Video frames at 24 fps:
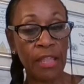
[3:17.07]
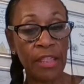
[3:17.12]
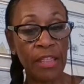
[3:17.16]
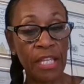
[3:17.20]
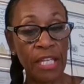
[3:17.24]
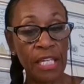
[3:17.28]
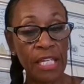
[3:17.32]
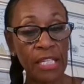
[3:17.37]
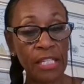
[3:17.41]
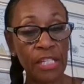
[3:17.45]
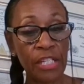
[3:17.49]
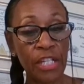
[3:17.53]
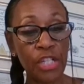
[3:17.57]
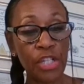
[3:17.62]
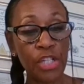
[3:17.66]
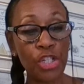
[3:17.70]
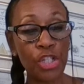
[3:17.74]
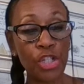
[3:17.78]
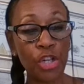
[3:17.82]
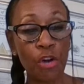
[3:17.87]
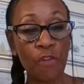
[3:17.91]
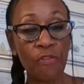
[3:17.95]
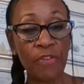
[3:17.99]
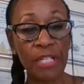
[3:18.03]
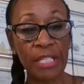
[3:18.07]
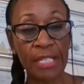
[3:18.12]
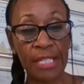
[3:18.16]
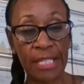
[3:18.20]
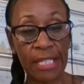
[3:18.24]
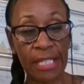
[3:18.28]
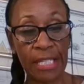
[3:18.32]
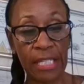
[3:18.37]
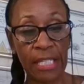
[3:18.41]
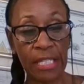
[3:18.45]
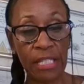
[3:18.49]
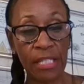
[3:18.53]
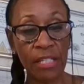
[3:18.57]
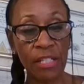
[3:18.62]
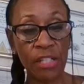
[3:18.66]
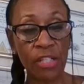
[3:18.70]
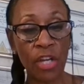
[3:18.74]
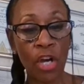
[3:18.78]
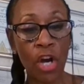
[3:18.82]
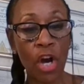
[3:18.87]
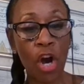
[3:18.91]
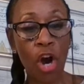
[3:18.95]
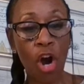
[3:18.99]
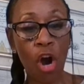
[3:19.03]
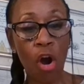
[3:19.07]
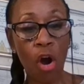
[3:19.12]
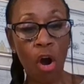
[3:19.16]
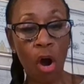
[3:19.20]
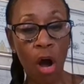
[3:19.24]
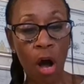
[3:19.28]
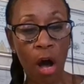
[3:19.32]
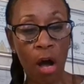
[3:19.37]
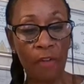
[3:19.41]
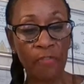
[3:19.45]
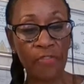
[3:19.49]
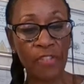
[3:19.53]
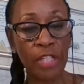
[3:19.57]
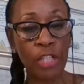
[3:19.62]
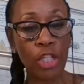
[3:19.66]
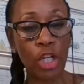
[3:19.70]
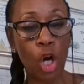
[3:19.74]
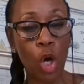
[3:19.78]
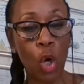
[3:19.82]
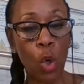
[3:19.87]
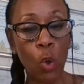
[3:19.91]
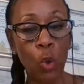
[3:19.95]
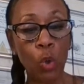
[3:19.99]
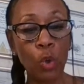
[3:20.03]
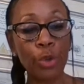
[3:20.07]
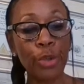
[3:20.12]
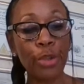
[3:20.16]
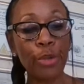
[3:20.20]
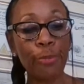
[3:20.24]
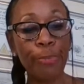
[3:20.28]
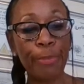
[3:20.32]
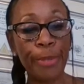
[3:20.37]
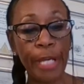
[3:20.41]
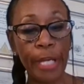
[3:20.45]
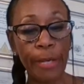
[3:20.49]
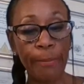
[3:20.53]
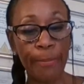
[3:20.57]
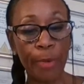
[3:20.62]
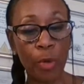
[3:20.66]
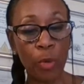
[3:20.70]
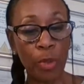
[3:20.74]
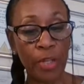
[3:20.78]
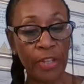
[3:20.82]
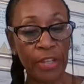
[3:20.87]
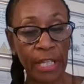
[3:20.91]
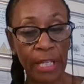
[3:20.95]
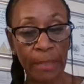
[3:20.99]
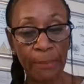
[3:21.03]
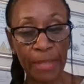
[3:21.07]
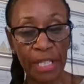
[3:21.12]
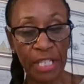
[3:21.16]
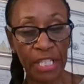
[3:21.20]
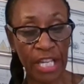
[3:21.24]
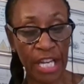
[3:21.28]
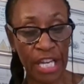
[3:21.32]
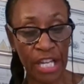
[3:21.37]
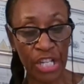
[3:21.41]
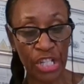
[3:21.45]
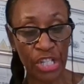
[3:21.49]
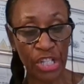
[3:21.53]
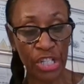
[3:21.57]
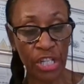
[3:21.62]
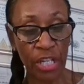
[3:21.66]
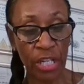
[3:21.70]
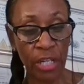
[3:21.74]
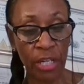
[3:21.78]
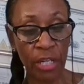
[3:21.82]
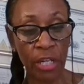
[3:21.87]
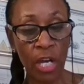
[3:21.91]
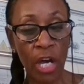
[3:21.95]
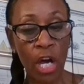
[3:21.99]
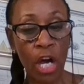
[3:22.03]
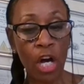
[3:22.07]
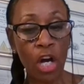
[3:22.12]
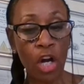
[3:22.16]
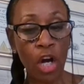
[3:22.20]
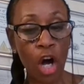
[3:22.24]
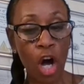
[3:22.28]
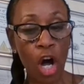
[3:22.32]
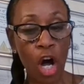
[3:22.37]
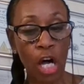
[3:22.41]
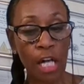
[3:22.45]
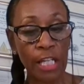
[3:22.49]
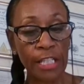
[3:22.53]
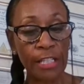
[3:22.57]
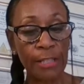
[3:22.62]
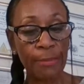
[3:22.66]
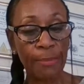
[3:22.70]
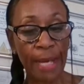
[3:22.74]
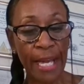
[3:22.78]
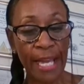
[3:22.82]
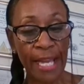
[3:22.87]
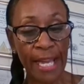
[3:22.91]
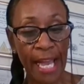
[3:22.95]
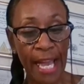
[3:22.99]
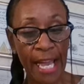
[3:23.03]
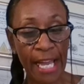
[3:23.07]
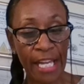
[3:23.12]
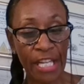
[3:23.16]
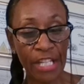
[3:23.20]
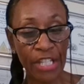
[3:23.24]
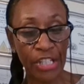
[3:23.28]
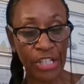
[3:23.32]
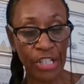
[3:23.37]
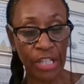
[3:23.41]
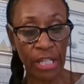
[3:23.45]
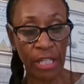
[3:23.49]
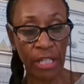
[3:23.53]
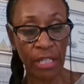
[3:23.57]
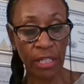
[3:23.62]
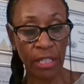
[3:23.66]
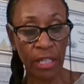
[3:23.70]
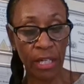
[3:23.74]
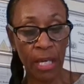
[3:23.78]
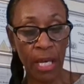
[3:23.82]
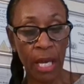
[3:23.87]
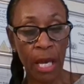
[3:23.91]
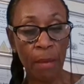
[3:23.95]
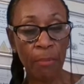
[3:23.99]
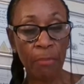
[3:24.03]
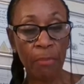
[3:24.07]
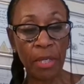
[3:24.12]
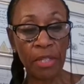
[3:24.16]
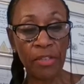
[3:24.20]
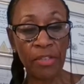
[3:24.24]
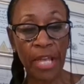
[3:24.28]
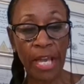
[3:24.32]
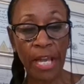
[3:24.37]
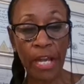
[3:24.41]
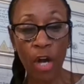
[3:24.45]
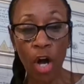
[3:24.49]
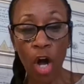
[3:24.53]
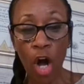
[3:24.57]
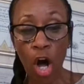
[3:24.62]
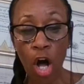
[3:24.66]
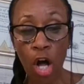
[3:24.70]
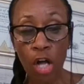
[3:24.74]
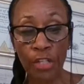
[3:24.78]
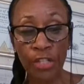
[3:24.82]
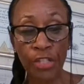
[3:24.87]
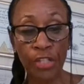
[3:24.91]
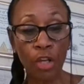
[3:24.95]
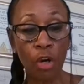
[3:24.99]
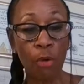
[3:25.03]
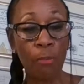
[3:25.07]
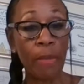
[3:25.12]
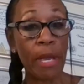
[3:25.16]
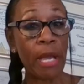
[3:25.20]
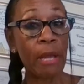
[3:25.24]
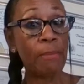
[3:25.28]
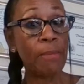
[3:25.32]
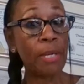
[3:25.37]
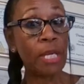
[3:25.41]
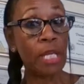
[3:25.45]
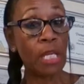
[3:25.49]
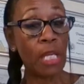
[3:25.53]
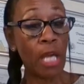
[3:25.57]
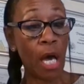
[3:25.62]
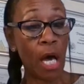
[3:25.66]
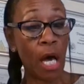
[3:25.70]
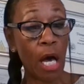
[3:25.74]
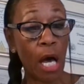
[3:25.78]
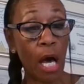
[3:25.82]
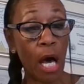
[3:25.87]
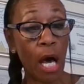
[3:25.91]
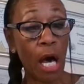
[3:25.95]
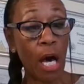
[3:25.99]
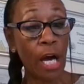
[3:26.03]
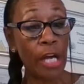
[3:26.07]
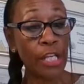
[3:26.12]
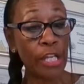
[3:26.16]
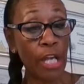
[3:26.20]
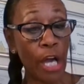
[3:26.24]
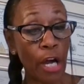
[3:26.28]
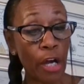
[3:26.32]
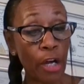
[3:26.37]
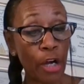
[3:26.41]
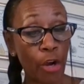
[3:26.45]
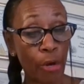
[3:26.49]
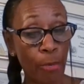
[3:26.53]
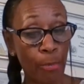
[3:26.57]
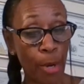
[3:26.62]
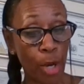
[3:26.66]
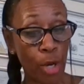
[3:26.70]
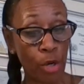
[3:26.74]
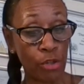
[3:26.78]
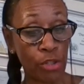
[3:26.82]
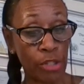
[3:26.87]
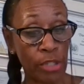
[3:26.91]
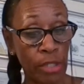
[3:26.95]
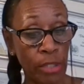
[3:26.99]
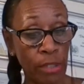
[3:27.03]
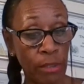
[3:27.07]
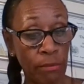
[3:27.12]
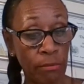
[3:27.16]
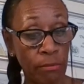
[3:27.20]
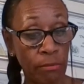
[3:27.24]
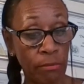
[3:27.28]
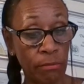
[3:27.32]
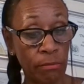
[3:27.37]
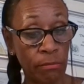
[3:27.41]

These conservatees are often older people with limitation caused by aging, but they also may be a younger person